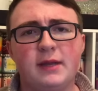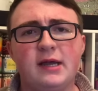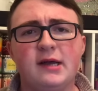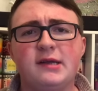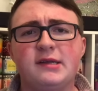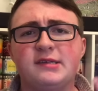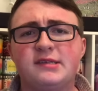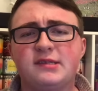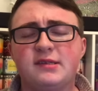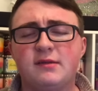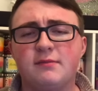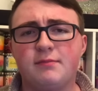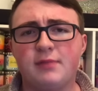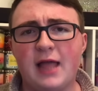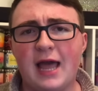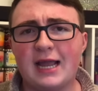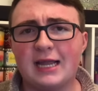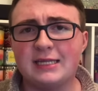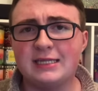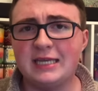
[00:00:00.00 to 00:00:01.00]
because
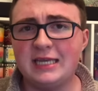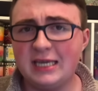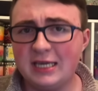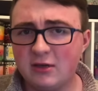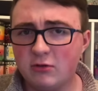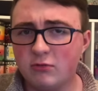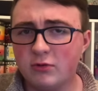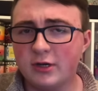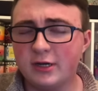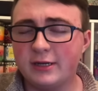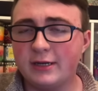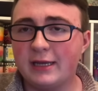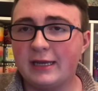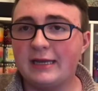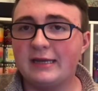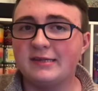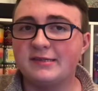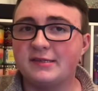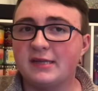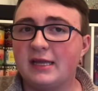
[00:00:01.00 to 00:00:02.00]
black teakwood
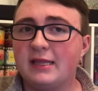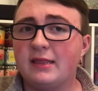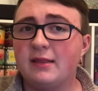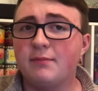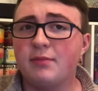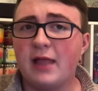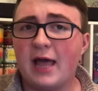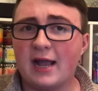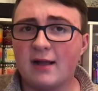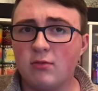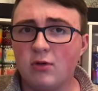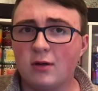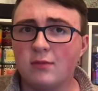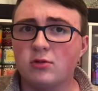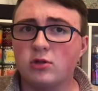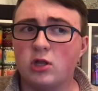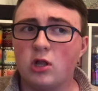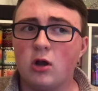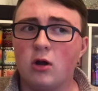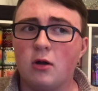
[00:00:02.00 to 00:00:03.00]
is in the black
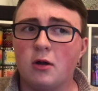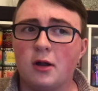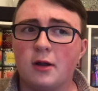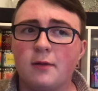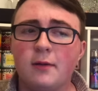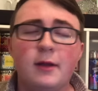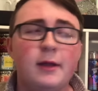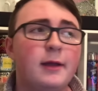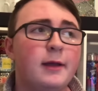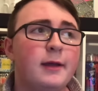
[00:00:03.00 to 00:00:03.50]
marble jar